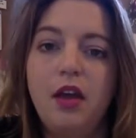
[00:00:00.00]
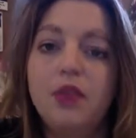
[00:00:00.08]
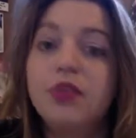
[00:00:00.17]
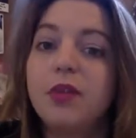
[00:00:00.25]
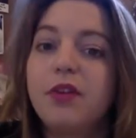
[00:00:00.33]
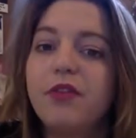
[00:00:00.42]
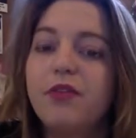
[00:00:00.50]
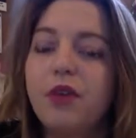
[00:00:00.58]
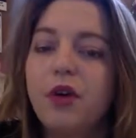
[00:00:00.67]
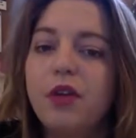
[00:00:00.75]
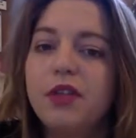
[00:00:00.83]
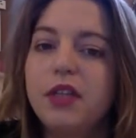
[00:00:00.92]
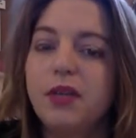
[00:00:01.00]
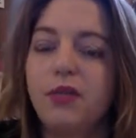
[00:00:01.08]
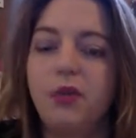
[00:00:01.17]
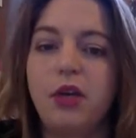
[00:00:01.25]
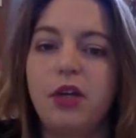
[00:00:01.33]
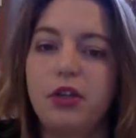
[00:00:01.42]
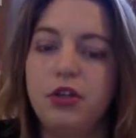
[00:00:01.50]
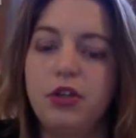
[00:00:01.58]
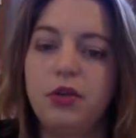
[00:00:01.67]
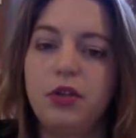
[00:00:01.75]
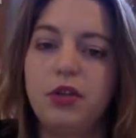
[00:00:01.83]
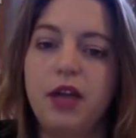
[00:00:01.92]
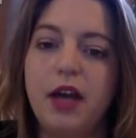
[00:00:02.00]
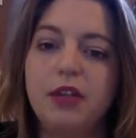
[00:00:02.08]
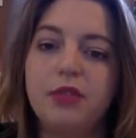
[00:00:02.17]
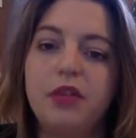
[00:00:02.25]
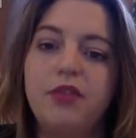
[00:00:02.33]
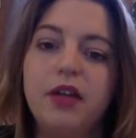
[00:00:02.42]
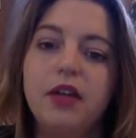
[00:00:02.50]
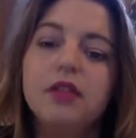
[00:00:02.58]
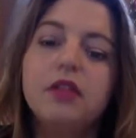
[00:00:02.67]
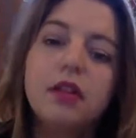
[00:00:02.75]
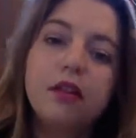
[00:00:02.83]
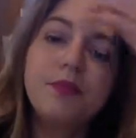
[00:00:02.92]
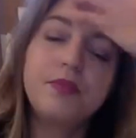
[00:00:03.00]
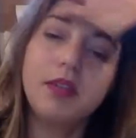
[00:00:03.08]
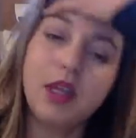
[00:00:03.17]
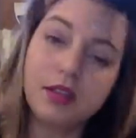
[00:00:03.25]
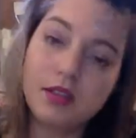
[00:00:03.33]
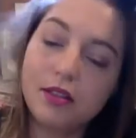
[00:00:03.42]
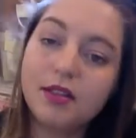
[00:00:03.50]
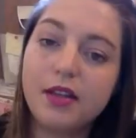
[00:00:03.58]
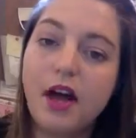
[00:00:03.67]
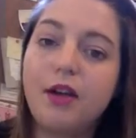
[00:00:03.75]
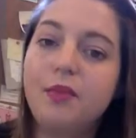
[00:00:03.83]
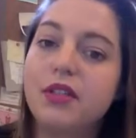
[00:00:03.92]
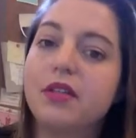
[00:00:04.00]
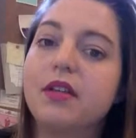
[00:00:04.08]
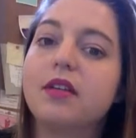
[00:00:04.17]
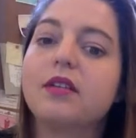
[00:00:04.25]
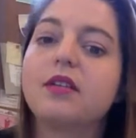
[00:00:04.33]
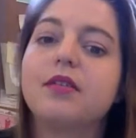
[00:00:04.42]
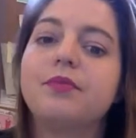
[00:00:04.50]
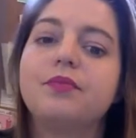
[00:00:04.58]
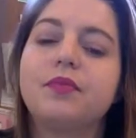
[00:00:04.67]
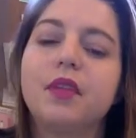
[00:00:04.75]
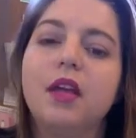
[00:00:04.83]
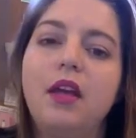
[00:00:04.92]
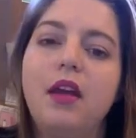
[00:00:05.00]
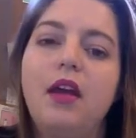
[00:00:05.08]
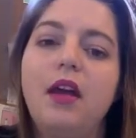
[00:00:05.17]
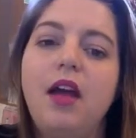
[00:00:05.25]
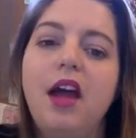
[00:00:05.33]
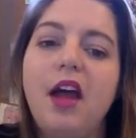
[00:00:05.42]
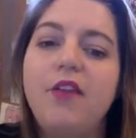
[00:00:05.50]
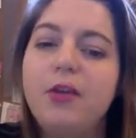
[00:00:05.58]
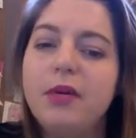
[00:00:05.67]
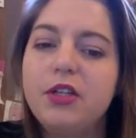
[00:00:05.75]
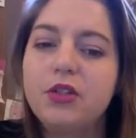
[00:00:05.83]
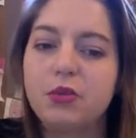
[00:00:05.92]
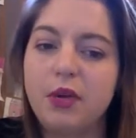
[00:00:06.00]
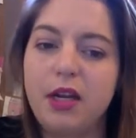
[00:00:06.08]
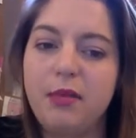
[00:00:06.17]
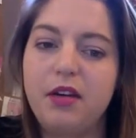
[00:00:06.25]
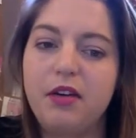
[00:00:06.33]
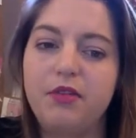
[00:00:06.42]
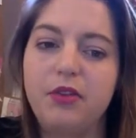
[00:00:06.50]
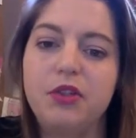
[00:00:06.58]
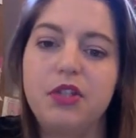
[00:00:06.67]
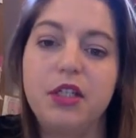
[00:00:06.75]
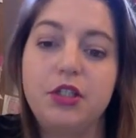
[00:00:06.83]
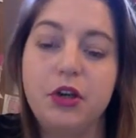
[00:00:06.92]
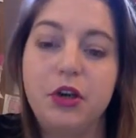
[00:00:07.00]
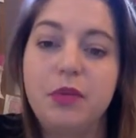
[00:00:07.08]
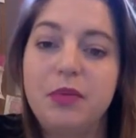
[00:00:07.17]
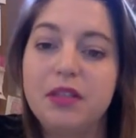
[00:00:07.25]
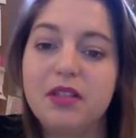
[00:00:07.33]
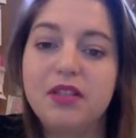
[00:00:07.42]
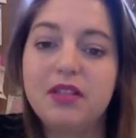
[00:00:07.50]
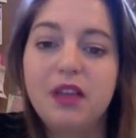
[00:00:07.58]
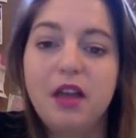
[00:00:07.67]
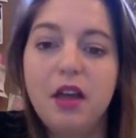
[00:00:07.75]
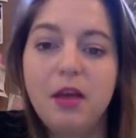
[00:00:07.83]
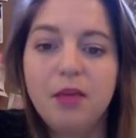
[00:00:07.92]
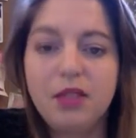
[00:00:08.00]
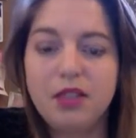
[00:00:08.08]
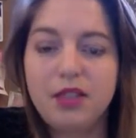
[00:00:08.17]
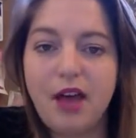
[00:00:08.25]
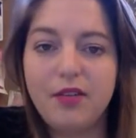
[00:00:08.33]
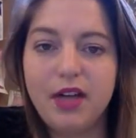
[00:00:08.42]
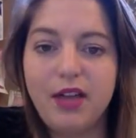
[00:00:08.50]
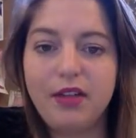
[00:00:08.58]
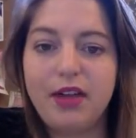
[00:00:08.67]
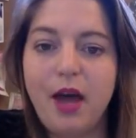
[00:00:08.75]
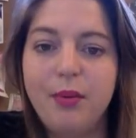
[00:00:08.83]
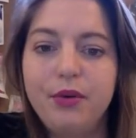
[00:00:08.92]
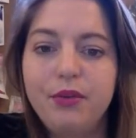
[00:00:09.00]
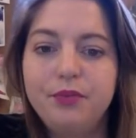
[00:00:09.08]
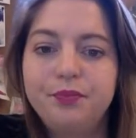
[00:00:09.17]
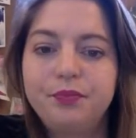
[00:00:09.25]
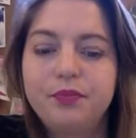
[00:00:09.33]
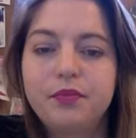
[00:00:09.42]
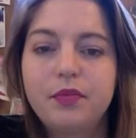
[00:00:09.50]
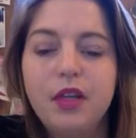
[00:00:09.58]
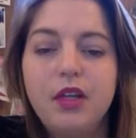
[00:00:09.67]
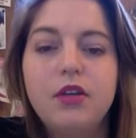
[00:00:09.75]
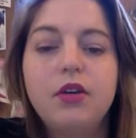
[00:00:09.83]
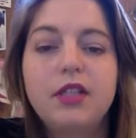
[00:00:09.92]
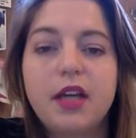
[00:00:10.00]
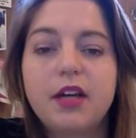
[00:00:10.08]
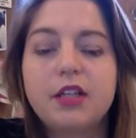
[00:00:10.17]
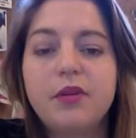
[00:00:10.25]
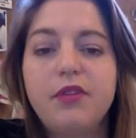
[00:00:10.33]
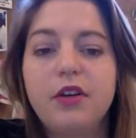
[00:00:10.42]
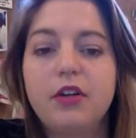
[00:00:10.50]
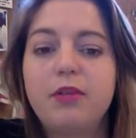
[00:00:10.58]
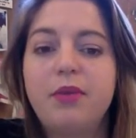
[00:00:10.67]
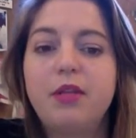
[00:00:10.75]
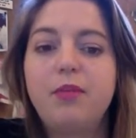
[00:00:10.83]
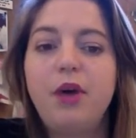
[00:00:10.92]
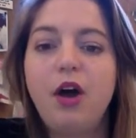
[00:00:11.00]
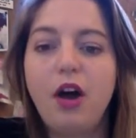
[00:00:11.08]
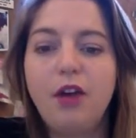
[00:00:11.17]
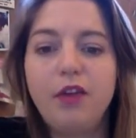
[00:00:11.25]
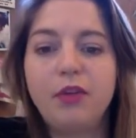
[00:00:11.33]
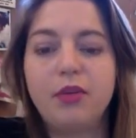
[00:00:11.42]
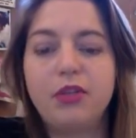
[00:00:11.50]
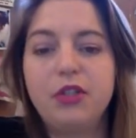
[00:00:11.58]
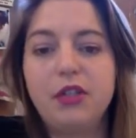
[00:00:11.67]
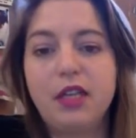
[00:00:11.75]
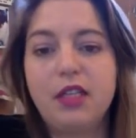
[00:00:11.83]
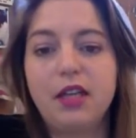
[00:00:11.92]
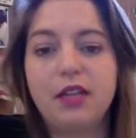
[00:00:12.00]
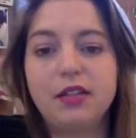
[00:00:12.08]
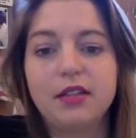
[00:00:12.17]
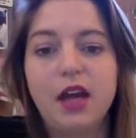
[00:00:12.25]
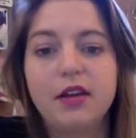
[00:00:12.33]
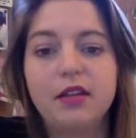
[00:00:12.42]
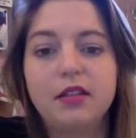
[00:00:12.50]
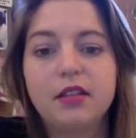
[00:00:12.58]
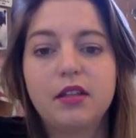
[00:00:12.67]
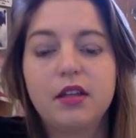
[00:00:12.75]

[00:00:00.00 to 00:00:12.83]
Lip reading: So my 4th tip for what you can do with your tax refund is to start a business. Have you been dreaming of launching your own business but just haven't had the capital? Your tax refund could be the perfect boost you need to get started.